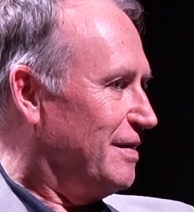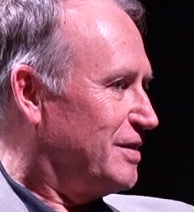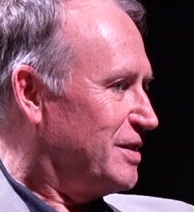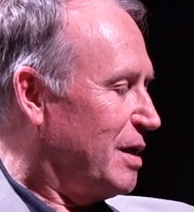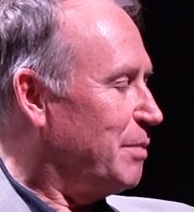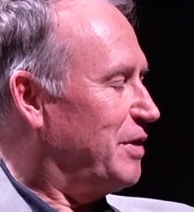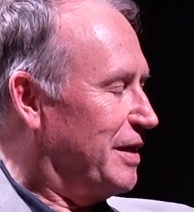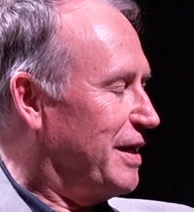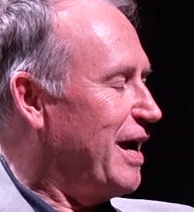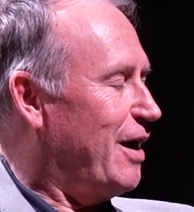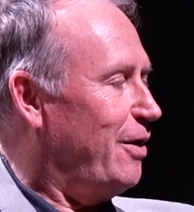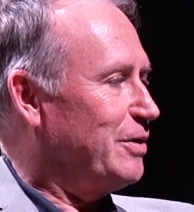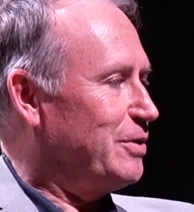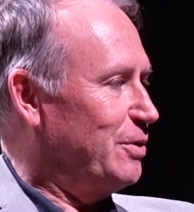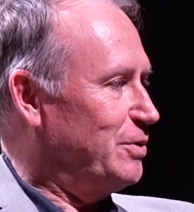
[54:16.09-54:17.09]
some of the
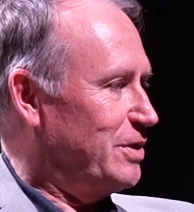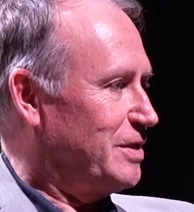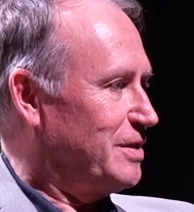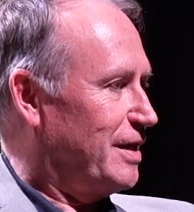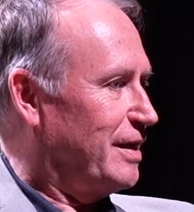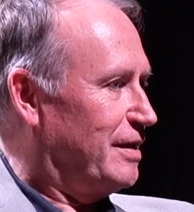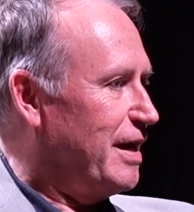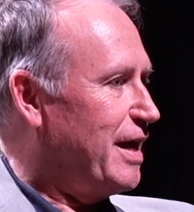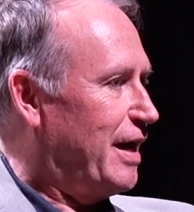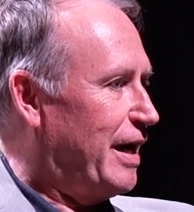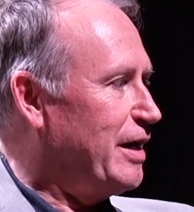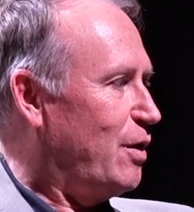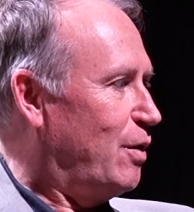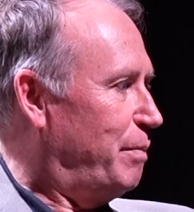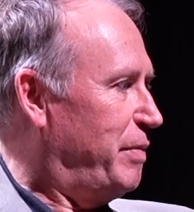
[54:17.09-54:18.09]
characters. It's like, yeah,
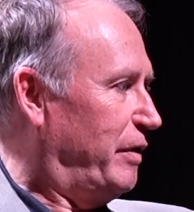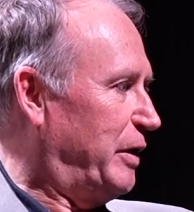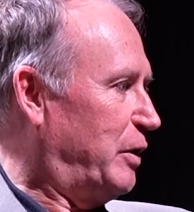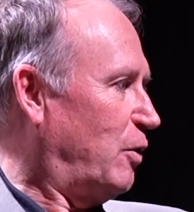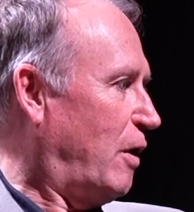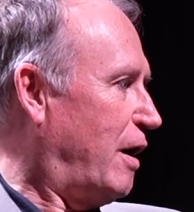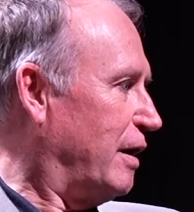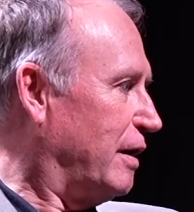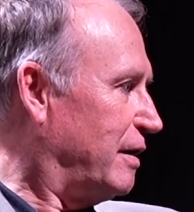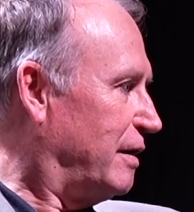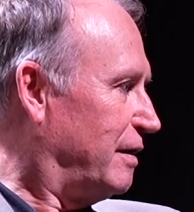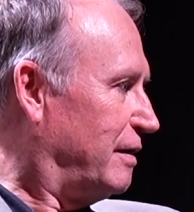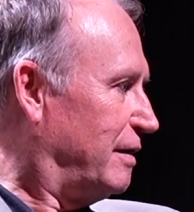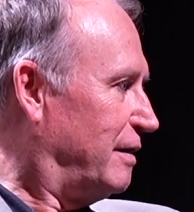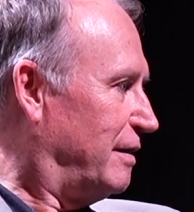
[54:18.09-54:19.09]
I know a Billy Cronk,
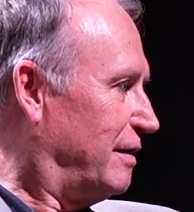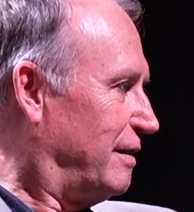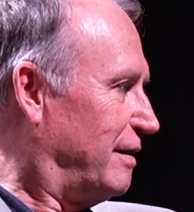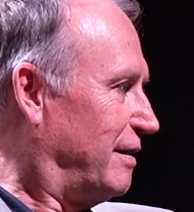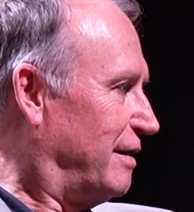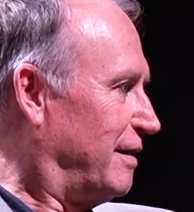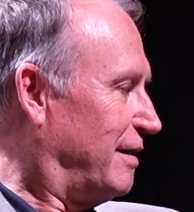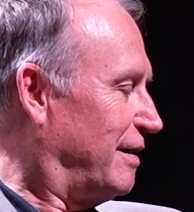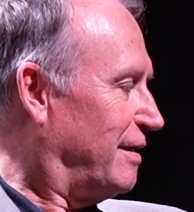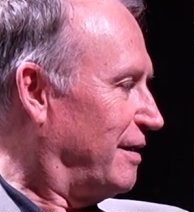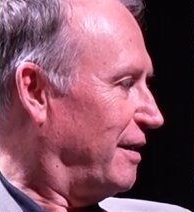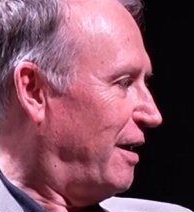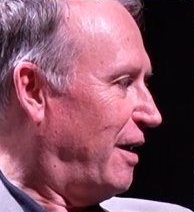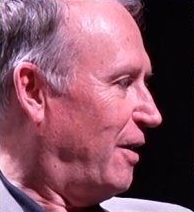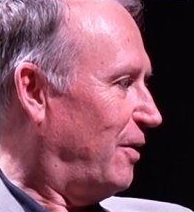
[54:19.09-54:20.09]

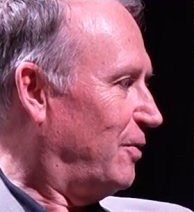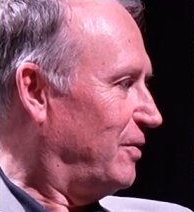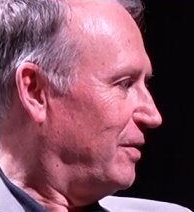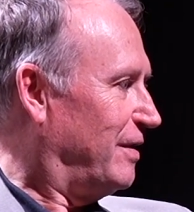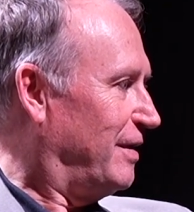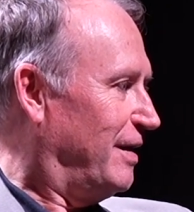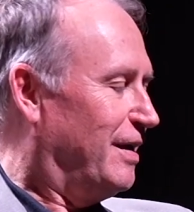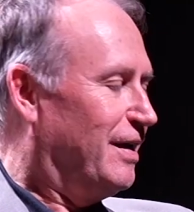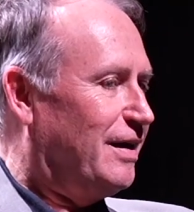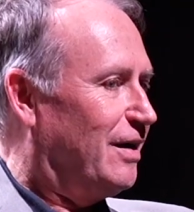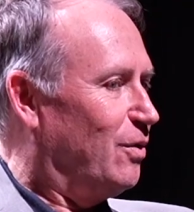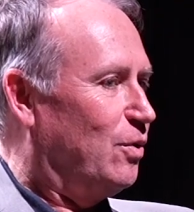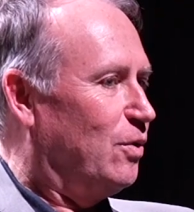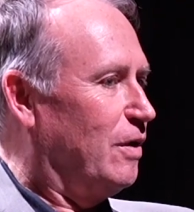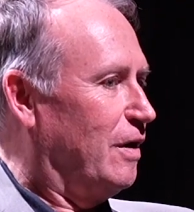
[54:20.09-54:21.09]
you know?
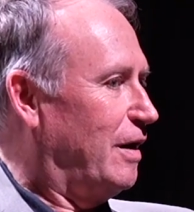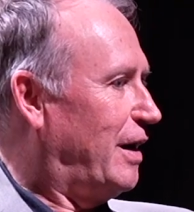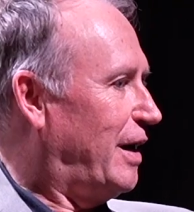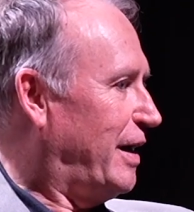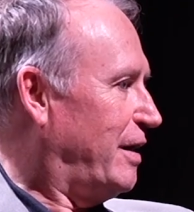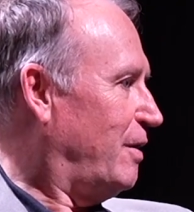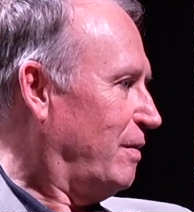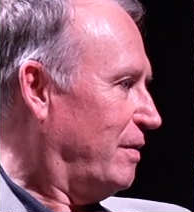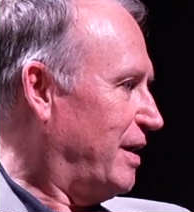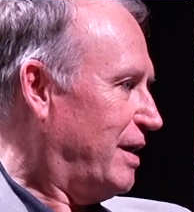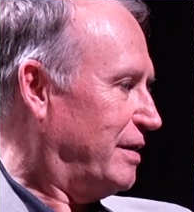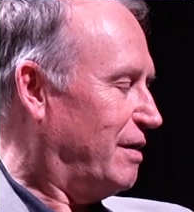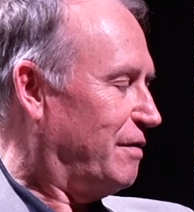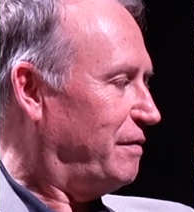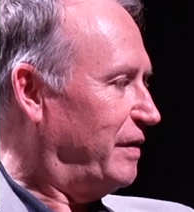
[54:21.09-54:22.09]
Or I know,
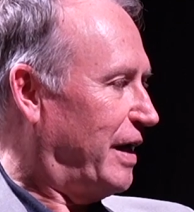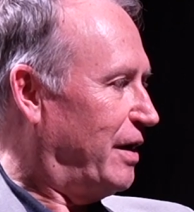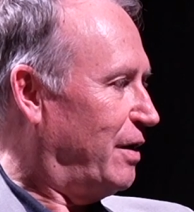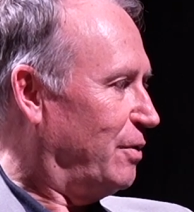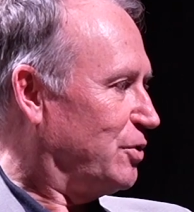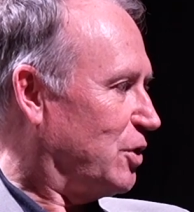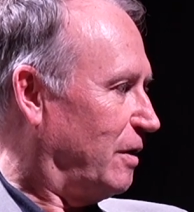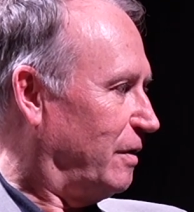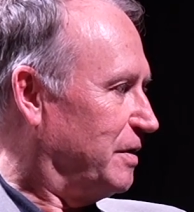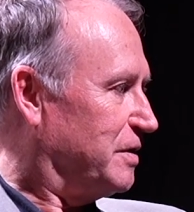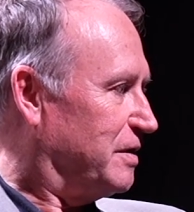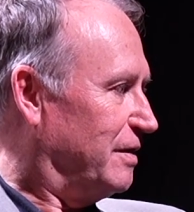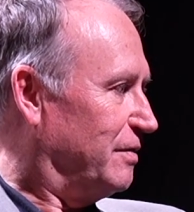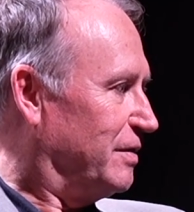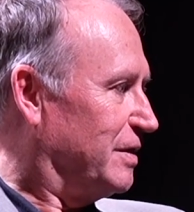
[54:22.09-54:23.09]
yeah, definitely I know Charlie
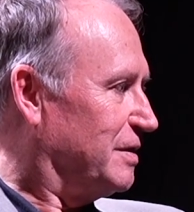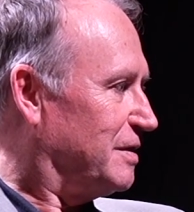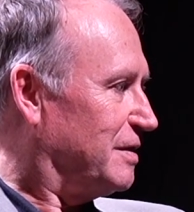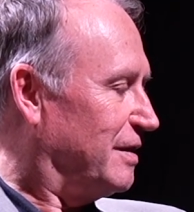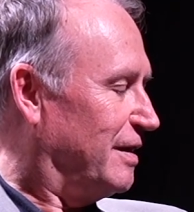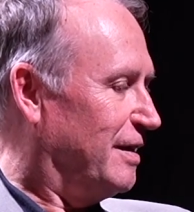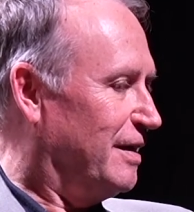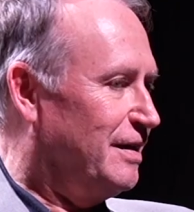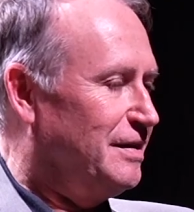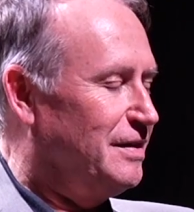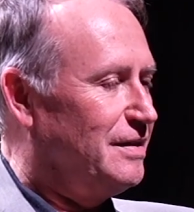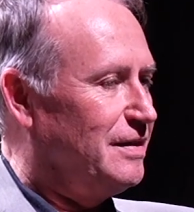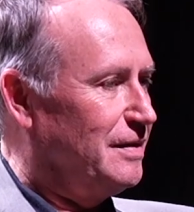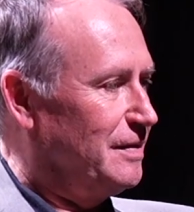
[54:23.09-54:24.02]
Stevens. And so